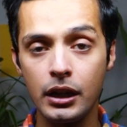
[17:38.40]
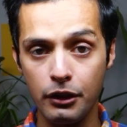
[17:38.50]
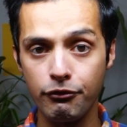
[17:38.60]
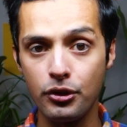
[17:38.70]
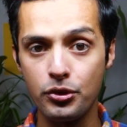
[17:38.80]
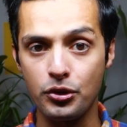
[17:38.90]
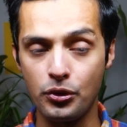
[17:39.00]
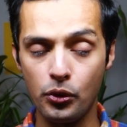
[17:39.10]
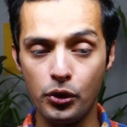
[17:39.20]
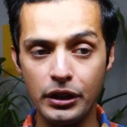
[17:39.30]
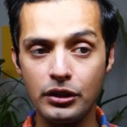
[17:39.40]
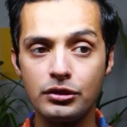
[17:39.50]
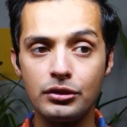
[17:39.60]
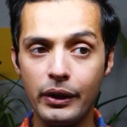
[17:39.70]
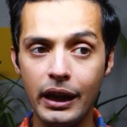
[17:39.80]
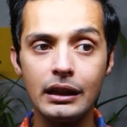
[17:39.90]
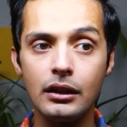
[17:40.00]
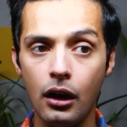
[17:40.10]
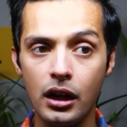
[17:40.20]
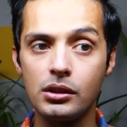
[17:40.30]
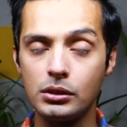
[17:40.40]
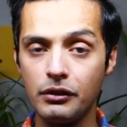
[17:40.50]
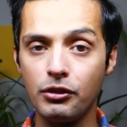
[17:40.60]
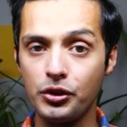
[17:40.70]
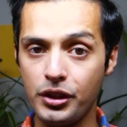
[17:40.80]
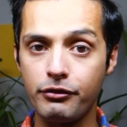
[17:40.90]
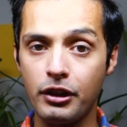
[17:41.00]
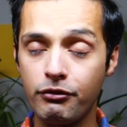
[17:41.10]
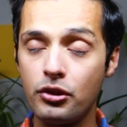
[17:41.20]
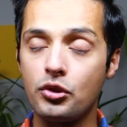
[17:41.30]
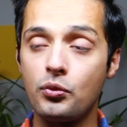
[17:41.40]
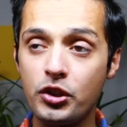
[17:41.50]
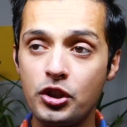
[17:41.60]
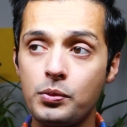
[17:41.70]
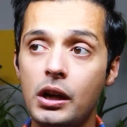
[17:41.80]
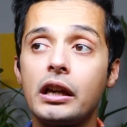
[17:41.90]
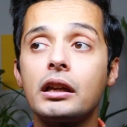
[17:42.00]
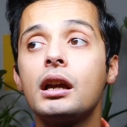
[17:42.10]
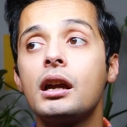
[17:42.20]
confusion or into any higher levels of confusion, which is why